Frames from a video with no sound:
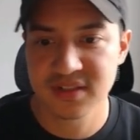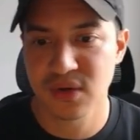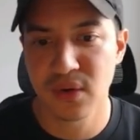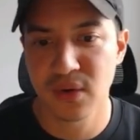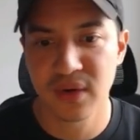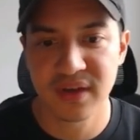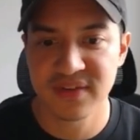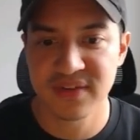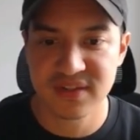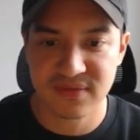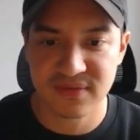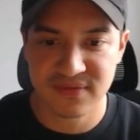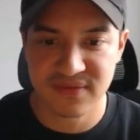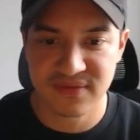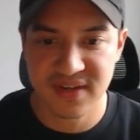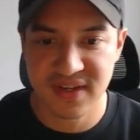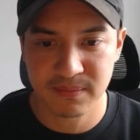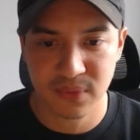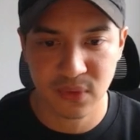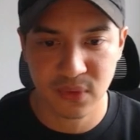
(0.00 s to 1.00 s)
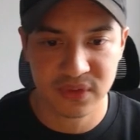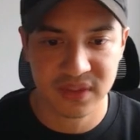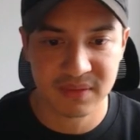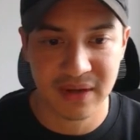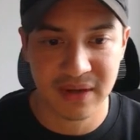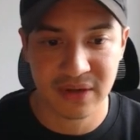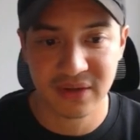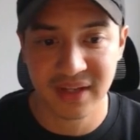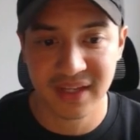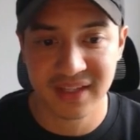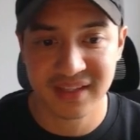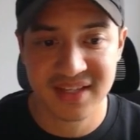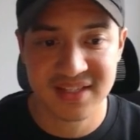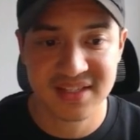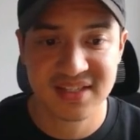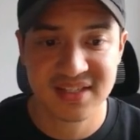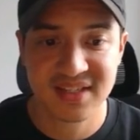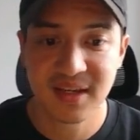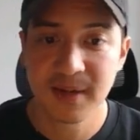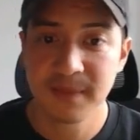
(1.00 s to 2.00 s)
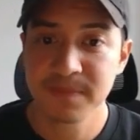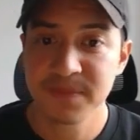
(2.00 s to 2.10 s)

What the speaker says: So if it's vegan protein powder like this,